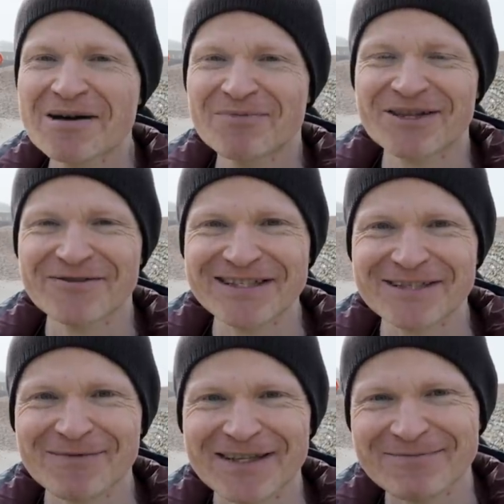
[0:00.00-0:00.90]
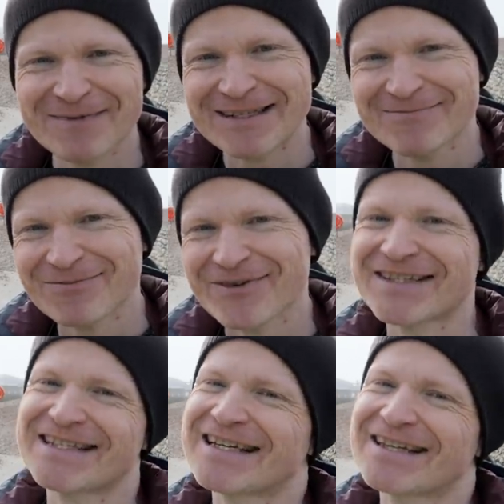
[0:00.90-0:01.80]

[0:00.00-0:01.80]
But there is something about pressing